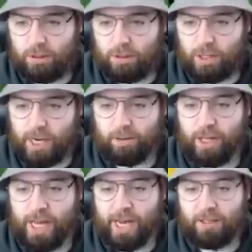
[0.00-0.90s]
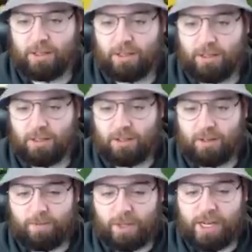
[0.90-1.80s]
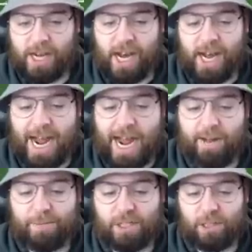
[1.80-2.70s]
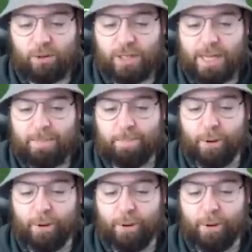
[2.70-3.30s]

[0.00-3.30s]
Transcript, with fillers: Yeah, look at that. Carr absolutely